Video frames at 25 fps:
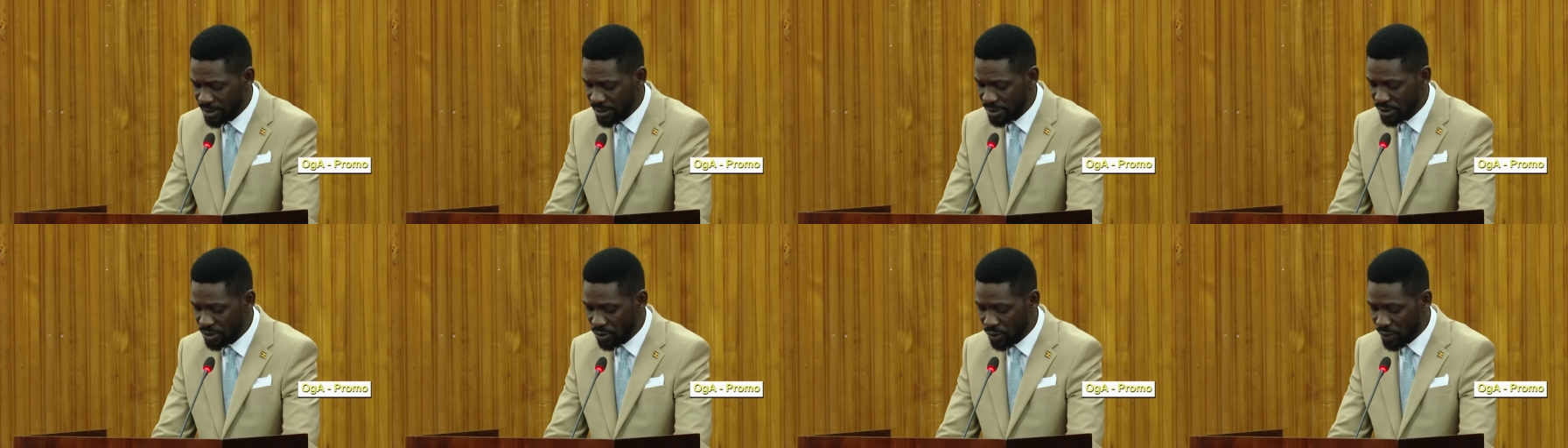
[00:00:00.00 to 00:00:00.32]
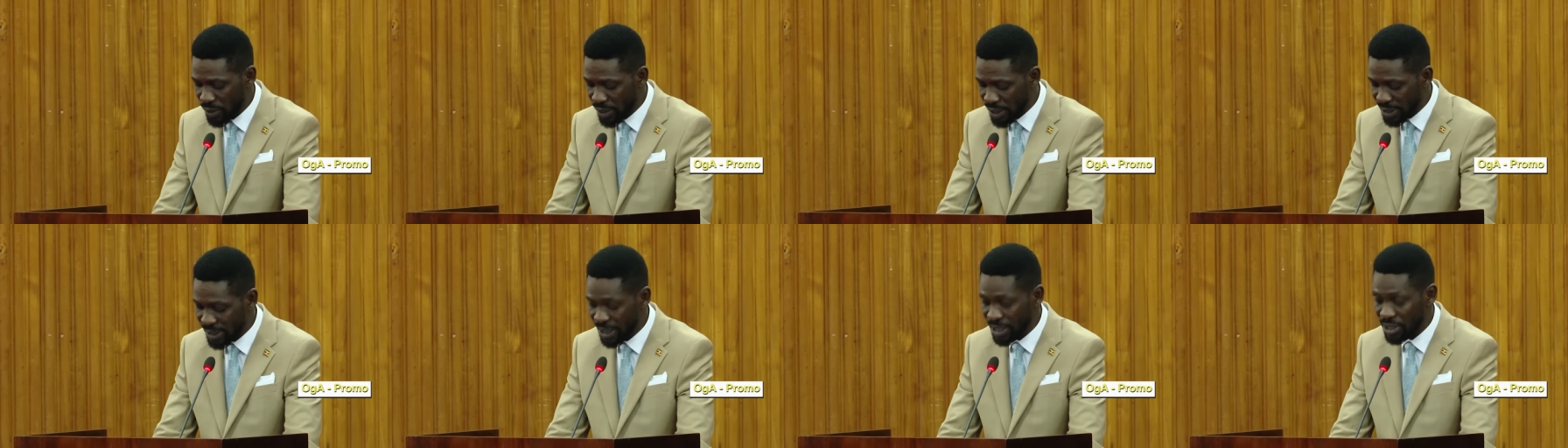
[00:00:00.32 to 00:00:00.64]
So
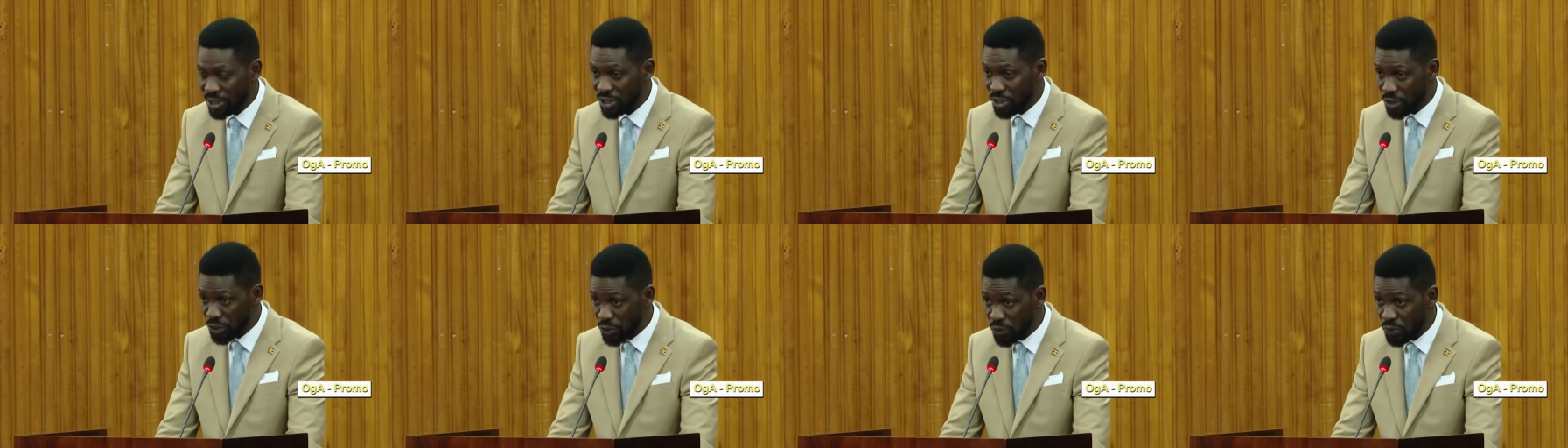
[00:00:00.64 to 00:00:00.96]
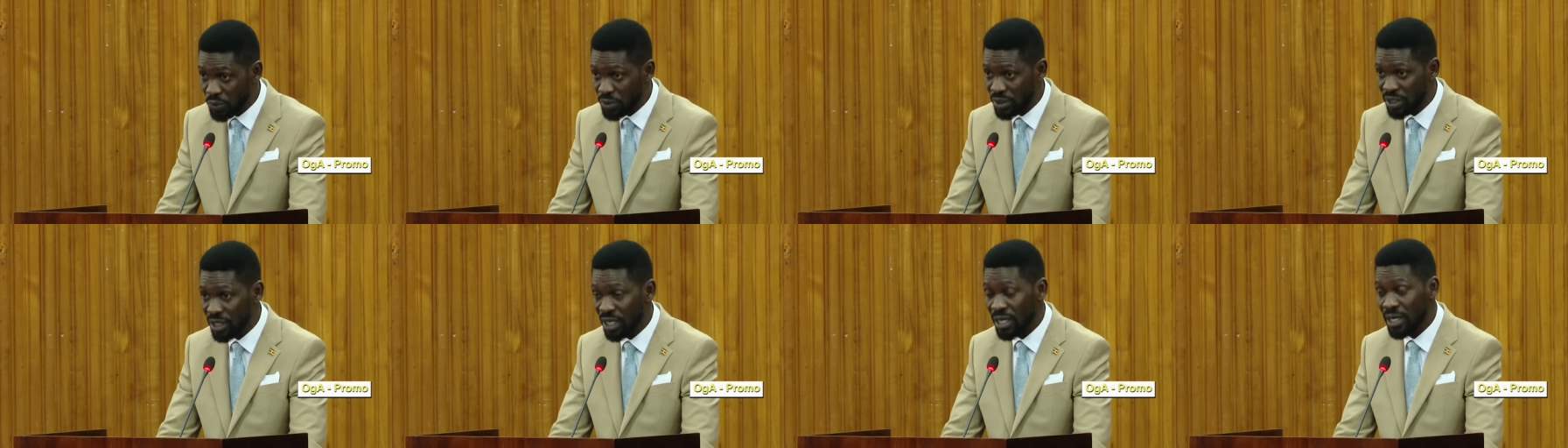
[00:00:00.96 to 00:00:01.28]
let us
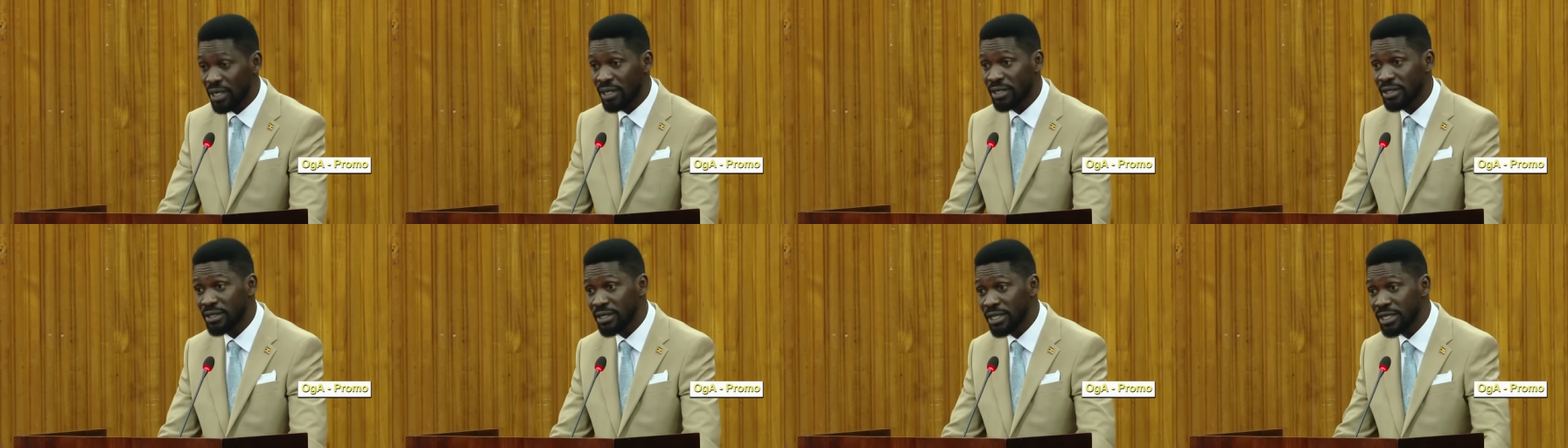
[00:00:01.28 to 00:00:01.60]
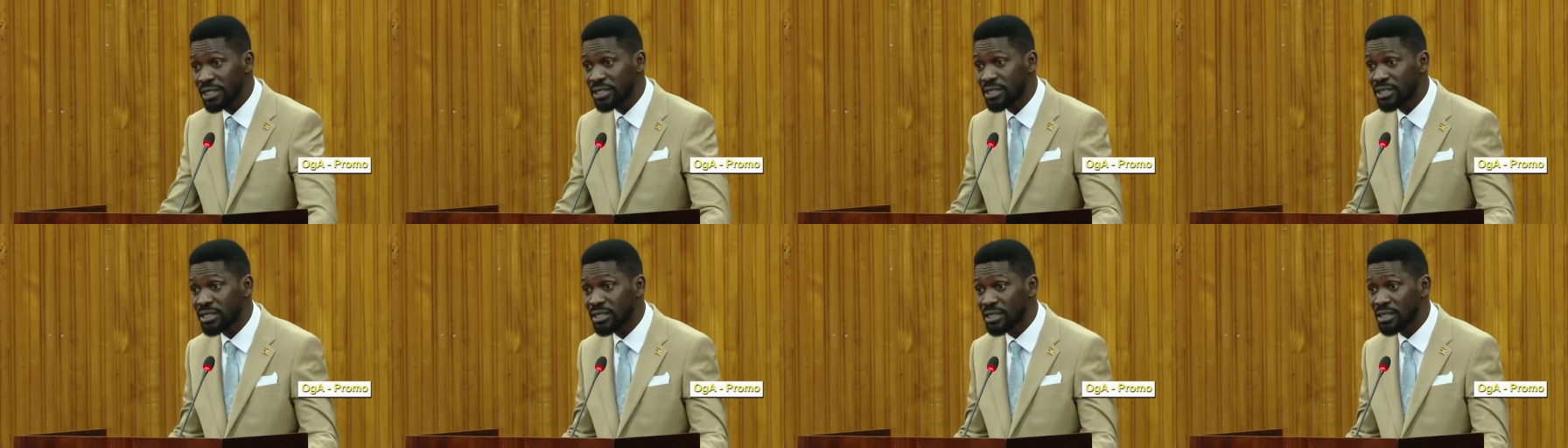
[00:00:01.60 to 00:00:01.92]
use
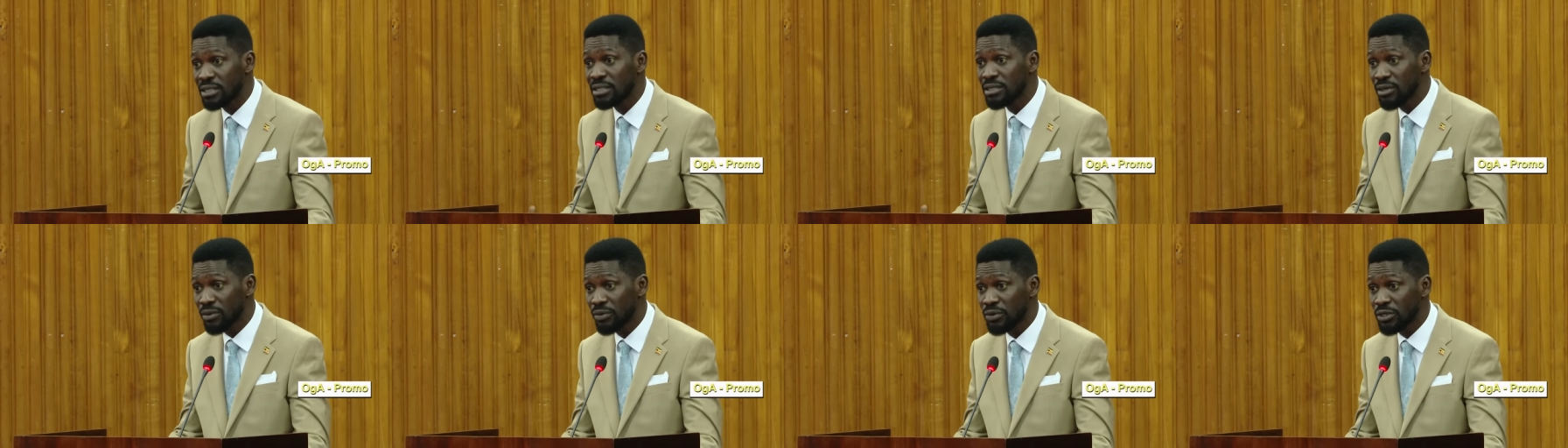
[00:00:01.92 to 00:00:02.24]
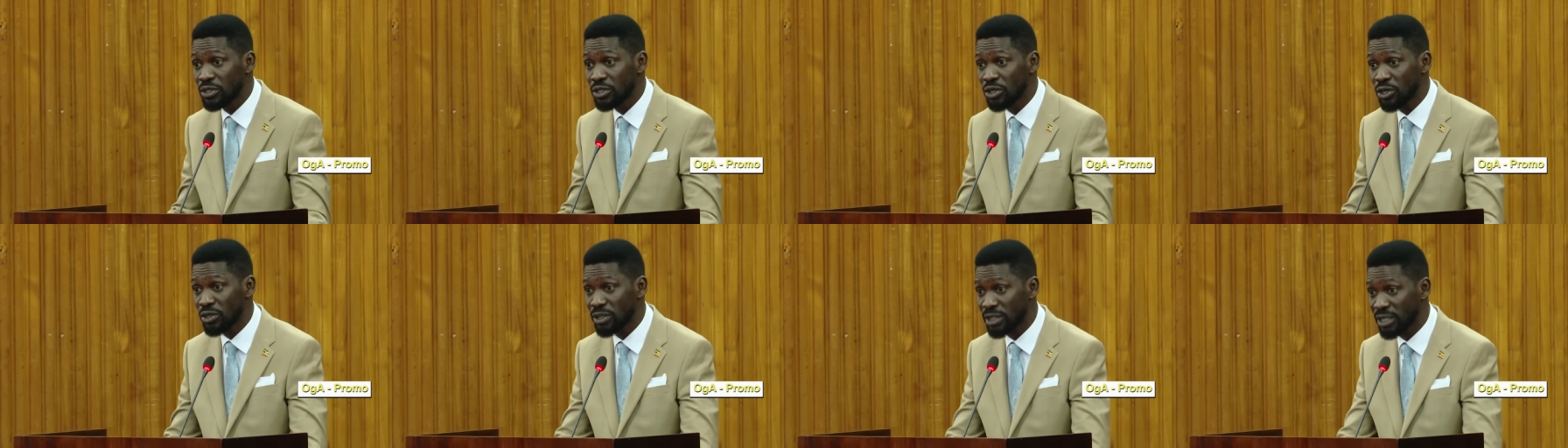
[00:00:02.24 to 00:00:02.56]
this
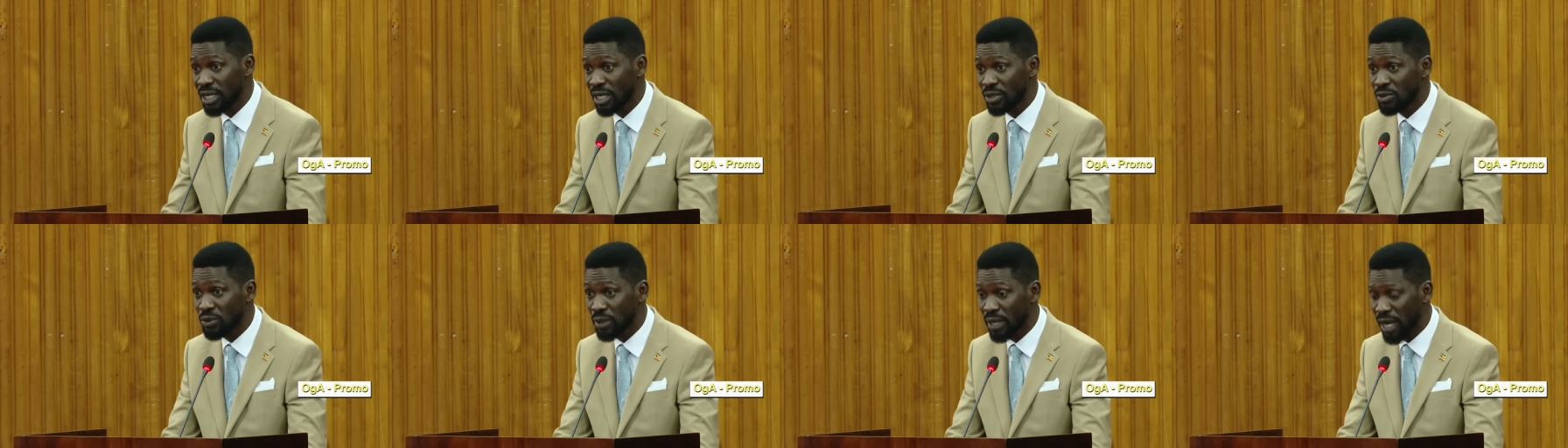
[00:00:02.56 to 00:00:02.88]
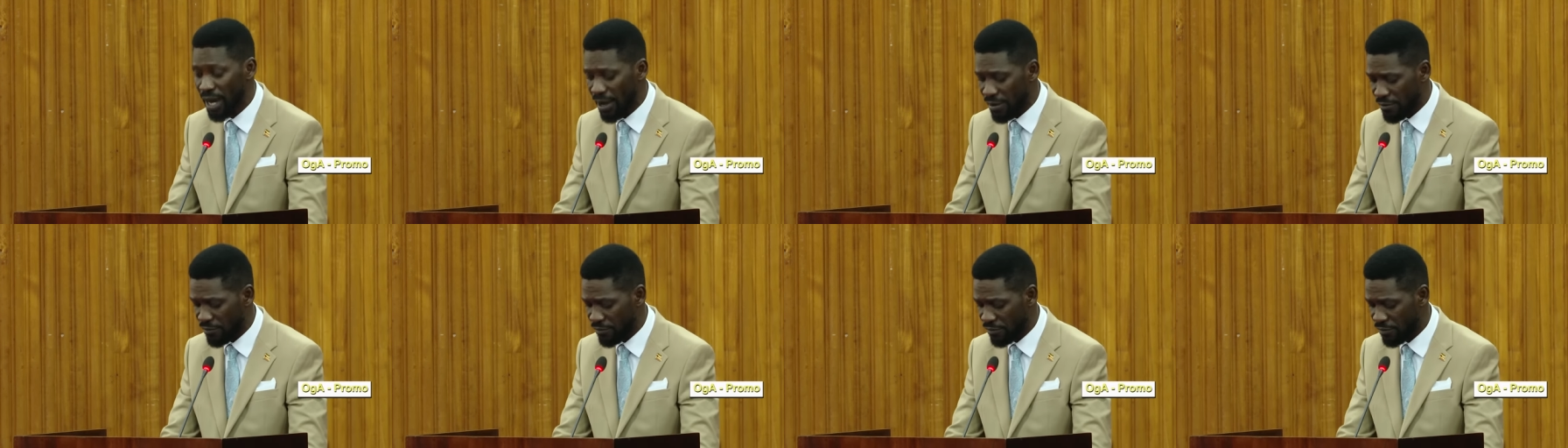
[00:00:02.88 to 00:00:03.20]
resource that we
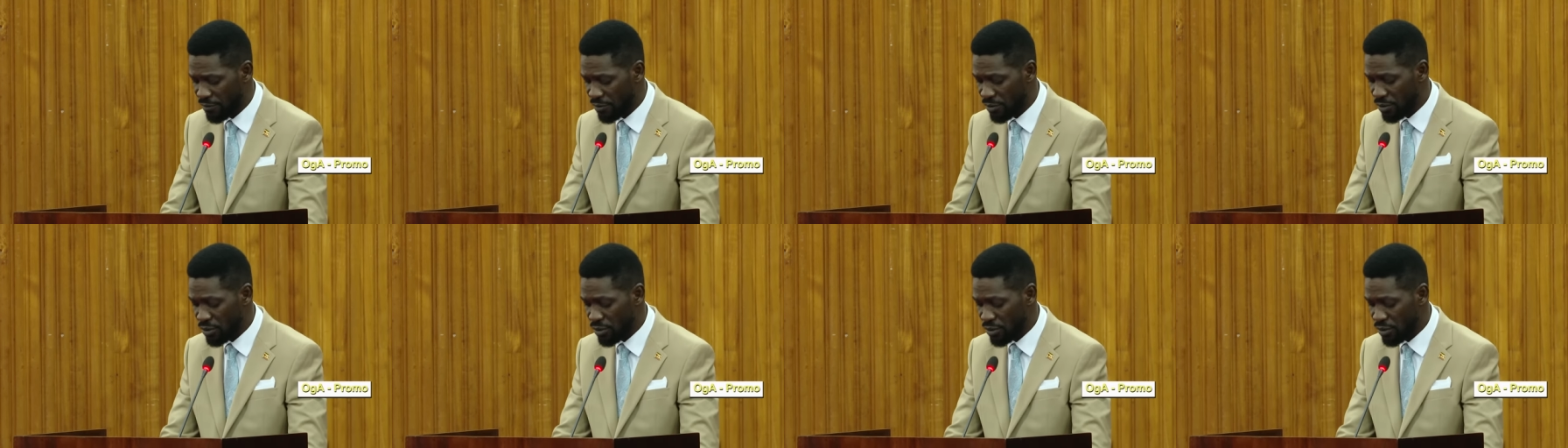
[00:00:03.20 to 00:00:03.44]
have